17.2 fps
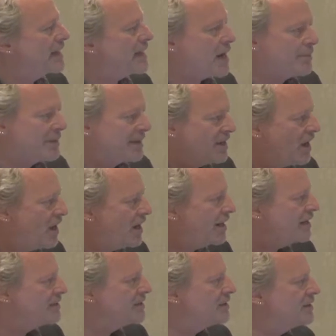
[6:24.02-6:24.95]

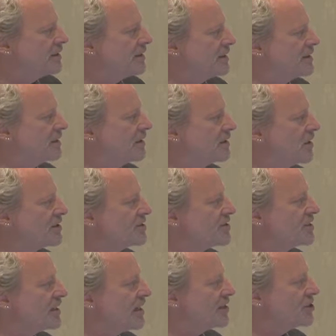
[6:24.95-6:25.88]
RPI in the
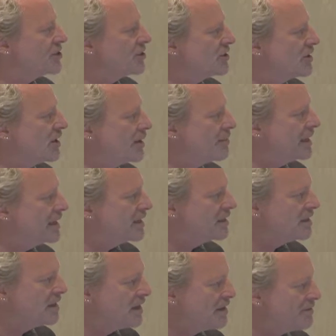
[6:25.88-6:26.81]
constellation that I'm
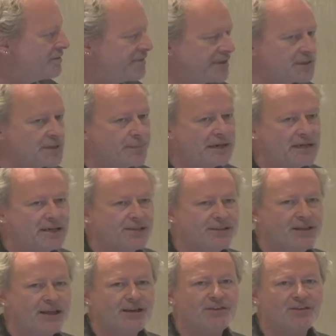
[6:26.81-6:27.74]
in fundamentally
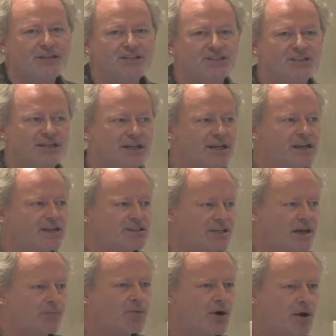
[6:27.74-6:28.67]
think the internet is
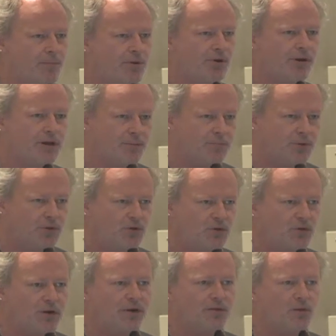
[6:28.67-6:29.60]
our primary
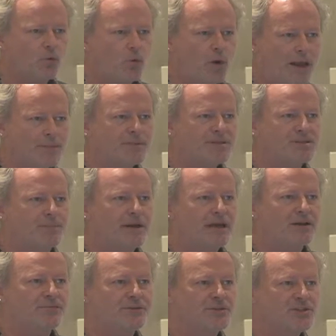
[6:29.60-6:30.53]
computer and the web is a
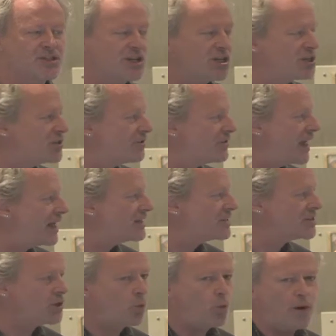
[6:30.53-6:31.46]
manifestation of
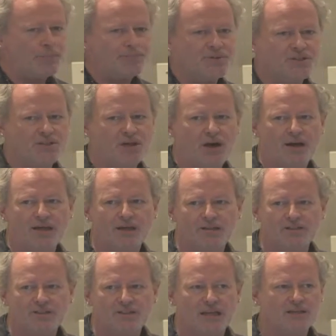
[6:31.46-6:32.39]
that. So web
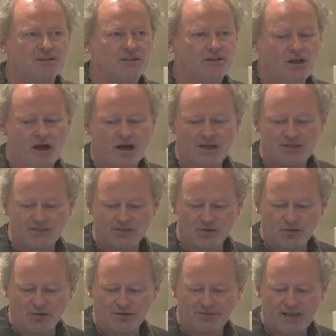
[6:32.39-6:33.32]
science underlies
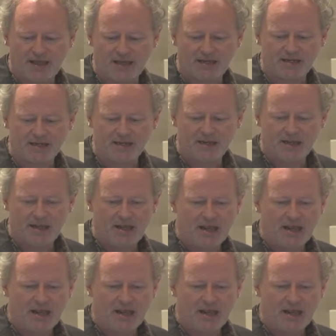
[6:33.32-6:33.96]
all of that.